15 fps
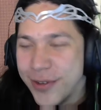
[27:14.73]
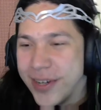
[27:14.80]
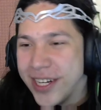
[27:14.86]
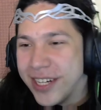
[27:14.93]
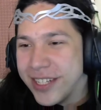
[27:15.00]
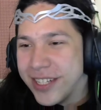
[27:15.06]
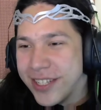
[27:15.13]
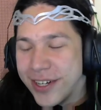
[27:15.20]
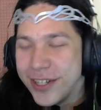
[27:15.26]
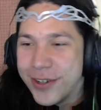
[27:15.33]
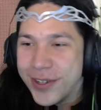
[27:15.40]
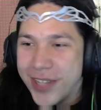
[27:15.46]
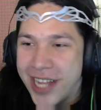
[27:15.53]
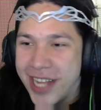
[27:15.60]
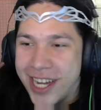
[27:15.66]
treating certain
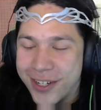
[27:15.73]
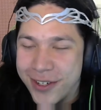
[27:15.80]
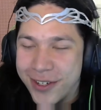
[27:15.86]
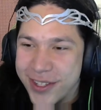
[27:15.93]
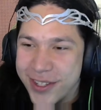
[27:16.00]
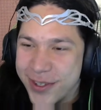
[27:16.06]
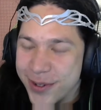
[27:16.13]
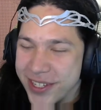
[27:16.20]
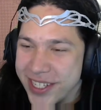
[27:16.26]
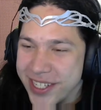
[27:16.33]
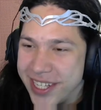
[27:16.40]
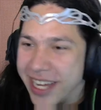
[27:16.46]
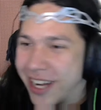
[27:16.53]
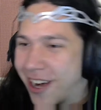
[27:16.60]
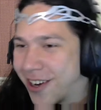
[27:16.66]
neurological disorders a
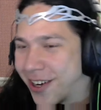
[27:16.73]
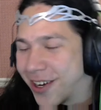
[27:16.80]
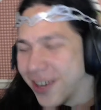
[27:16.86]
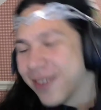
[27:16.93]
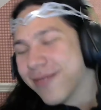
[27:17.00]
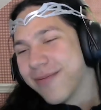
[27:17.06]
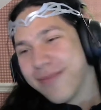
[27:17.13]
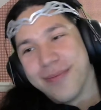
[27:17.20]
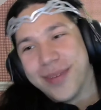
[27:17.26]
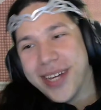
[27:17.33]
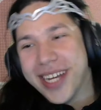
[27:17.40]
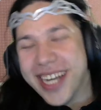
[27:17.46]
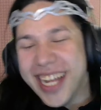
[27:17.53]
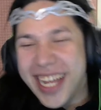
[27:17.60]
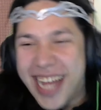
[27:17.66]
lot harder
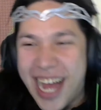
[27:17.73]
but oh,